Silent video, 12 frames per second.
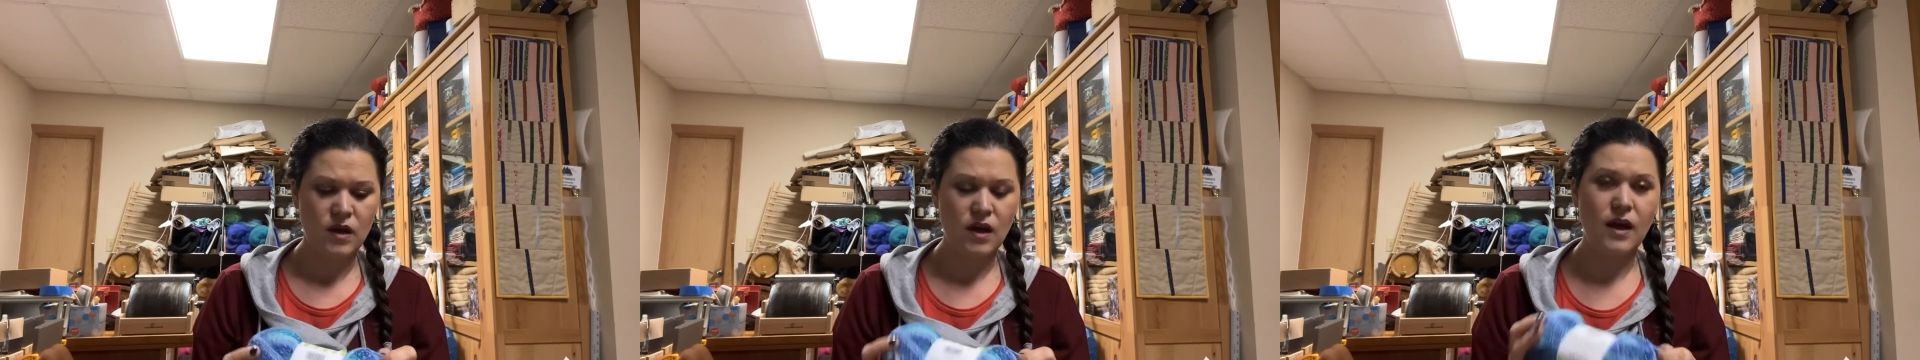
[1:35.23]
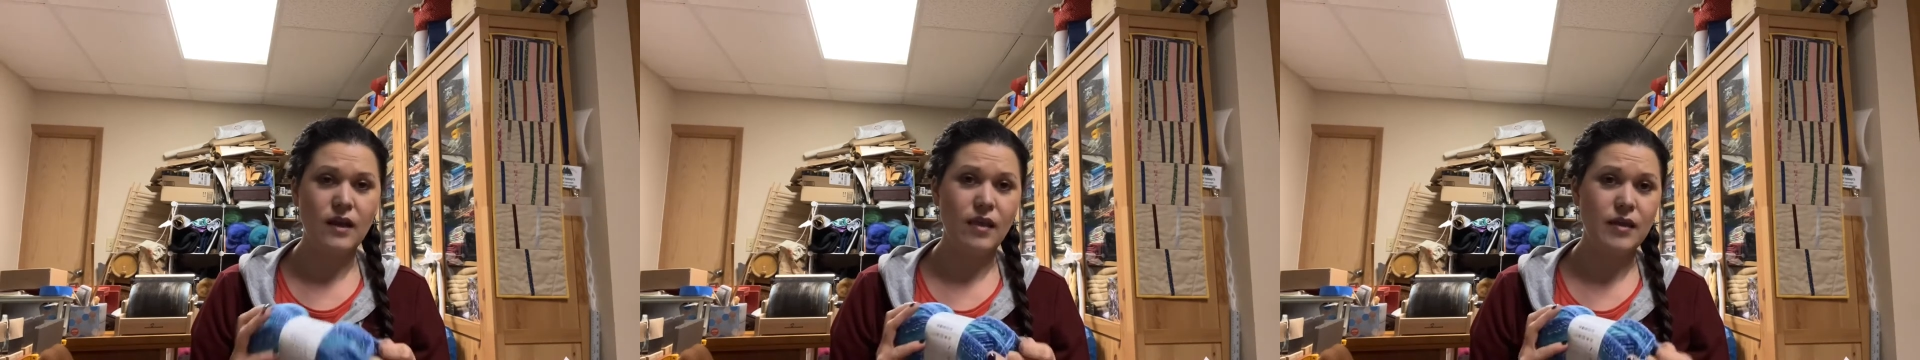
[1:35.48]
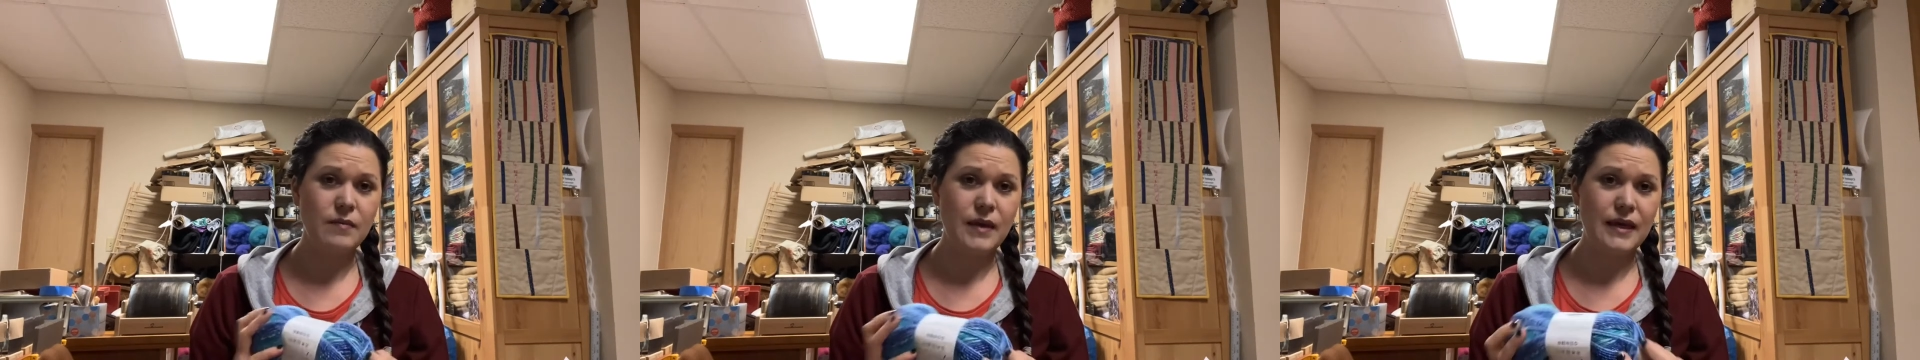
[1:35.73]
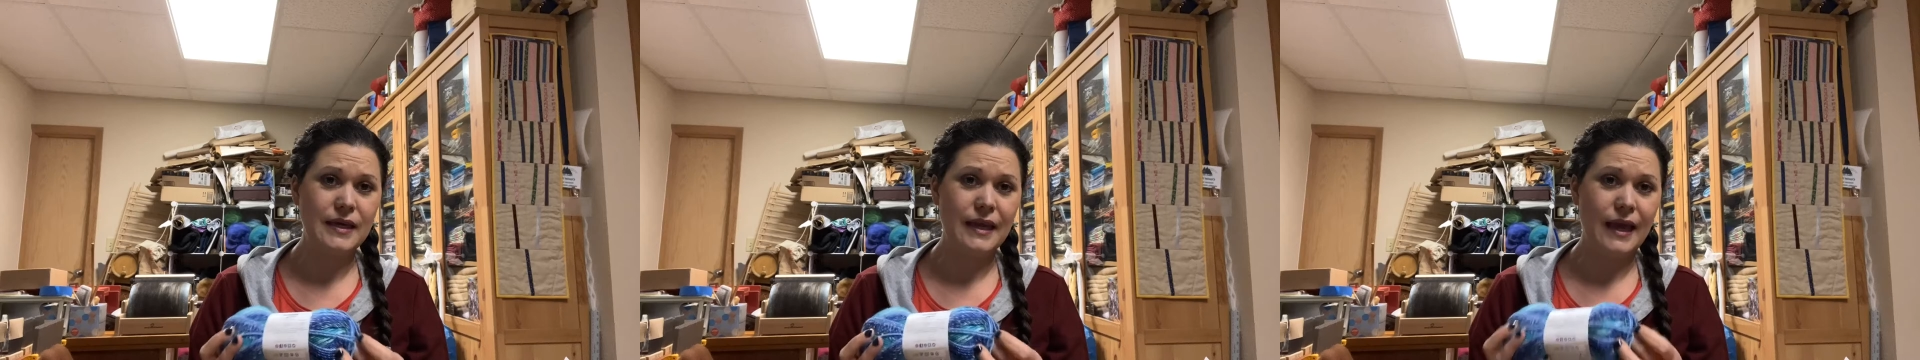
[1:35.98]
I like
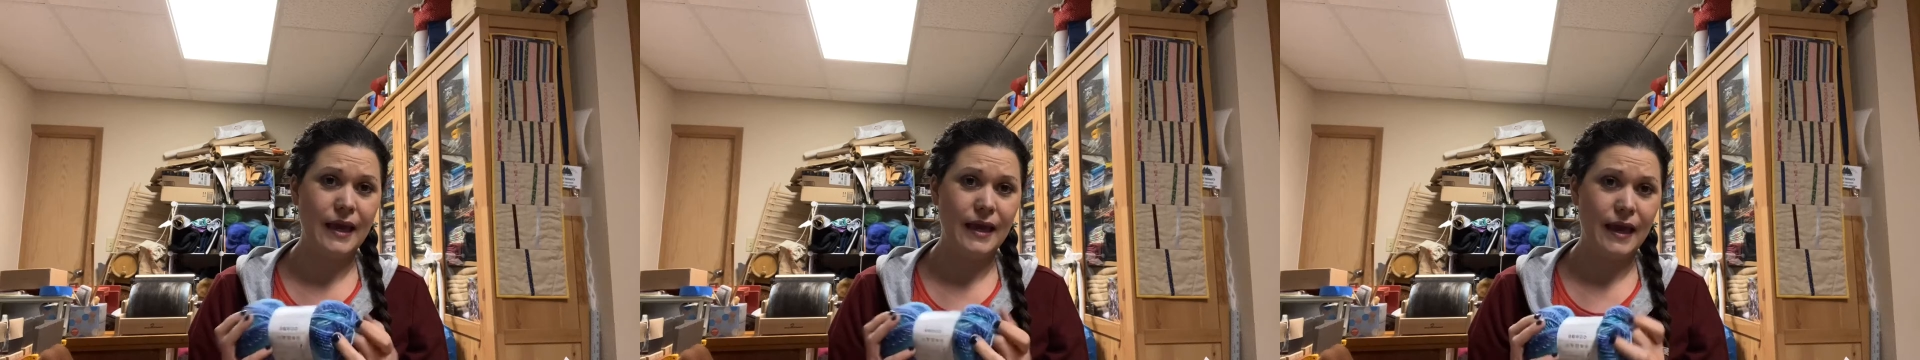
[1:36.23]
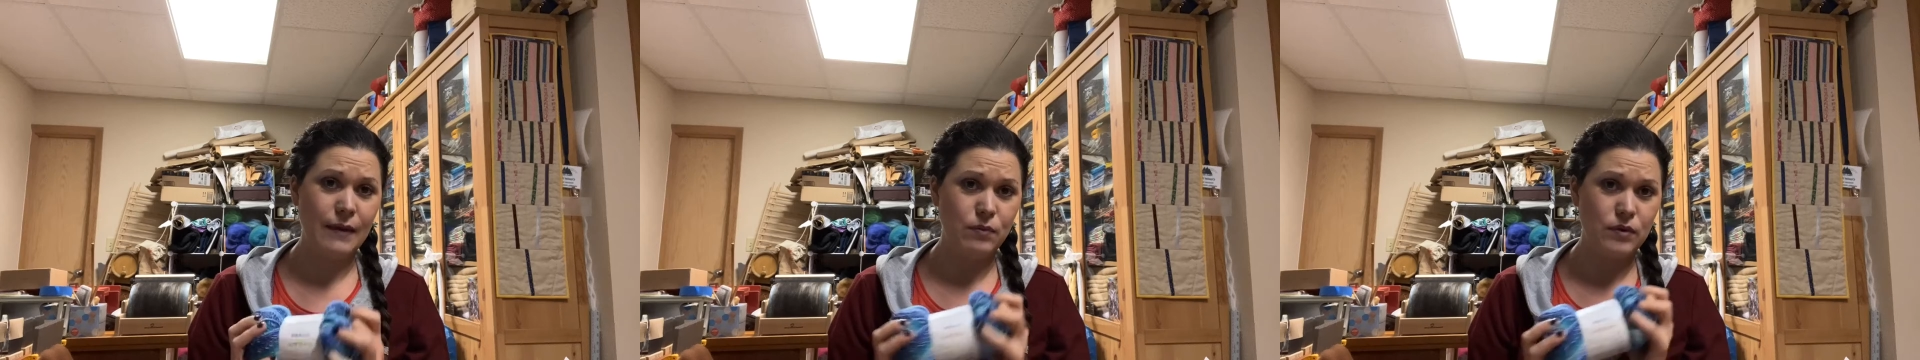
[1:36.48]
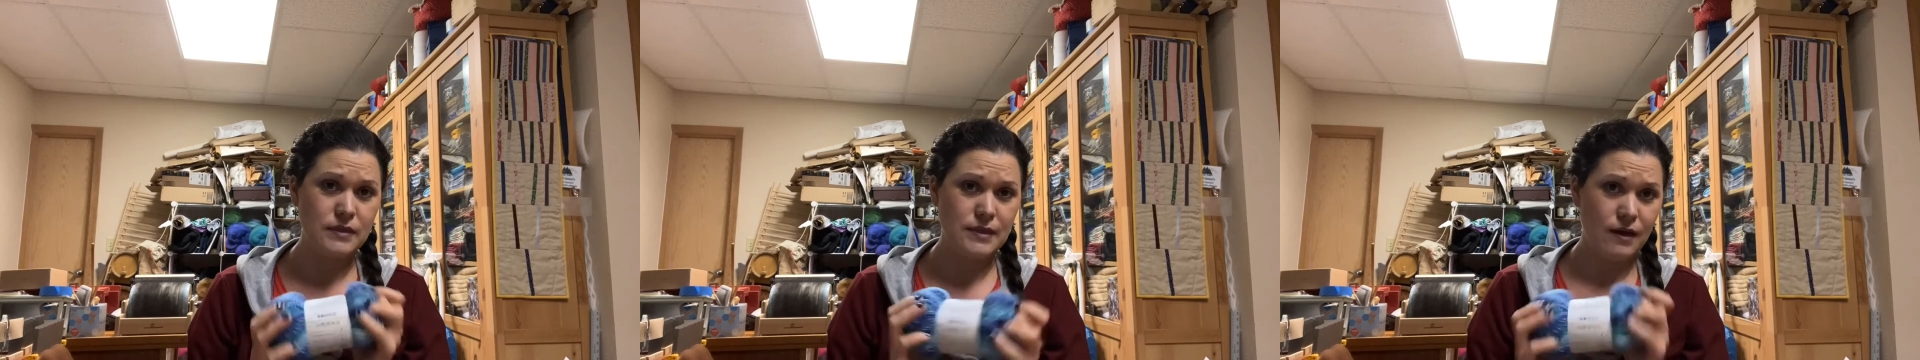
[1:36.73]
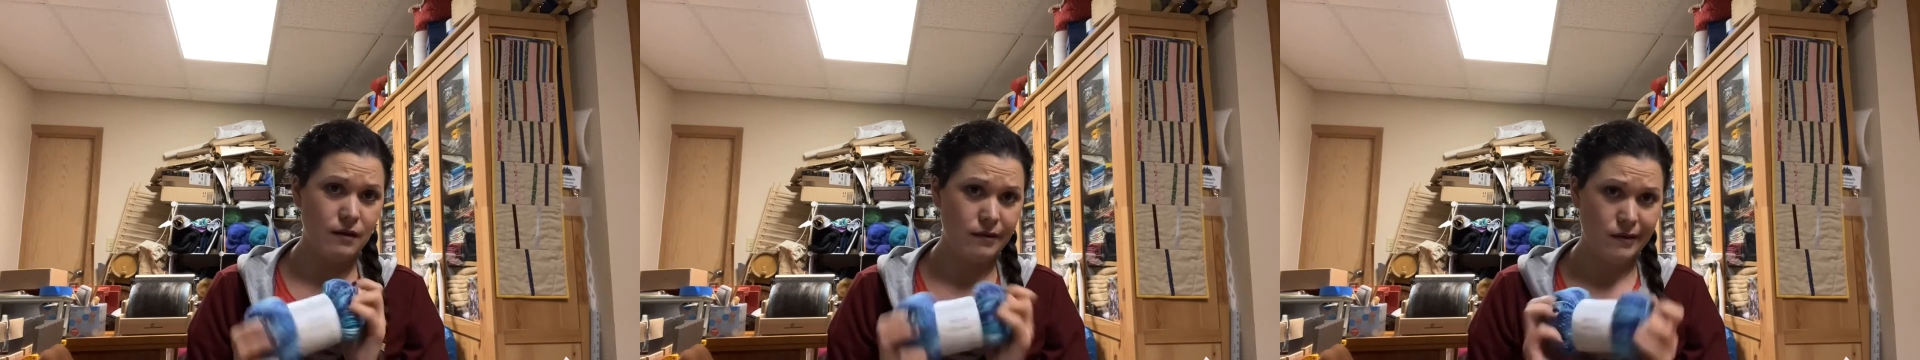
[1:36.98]
making egg aprons
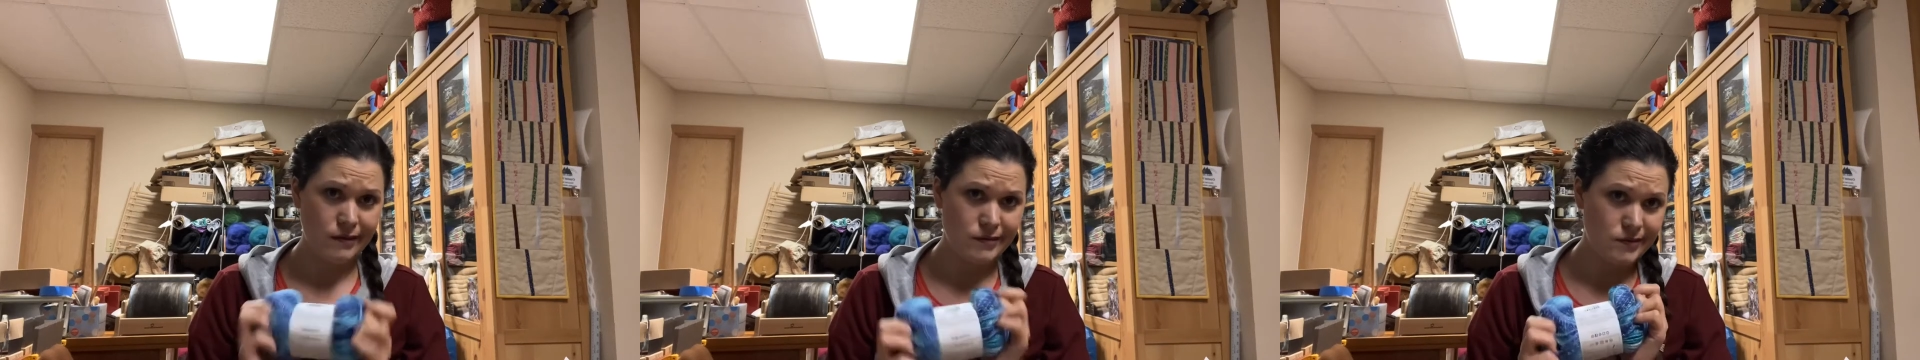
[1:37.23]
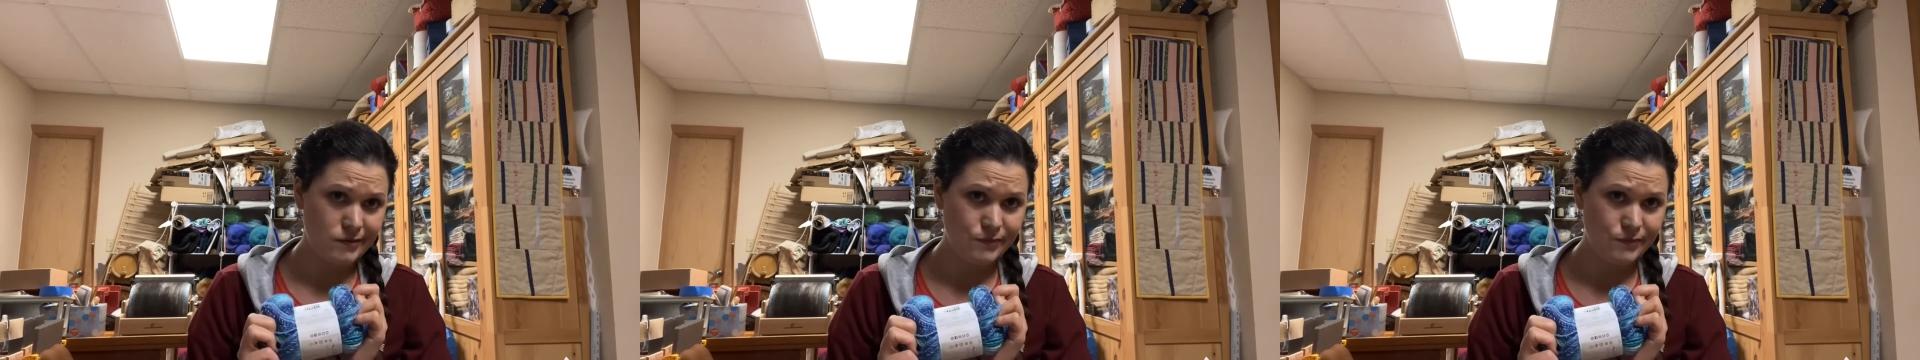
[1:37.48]
out of this.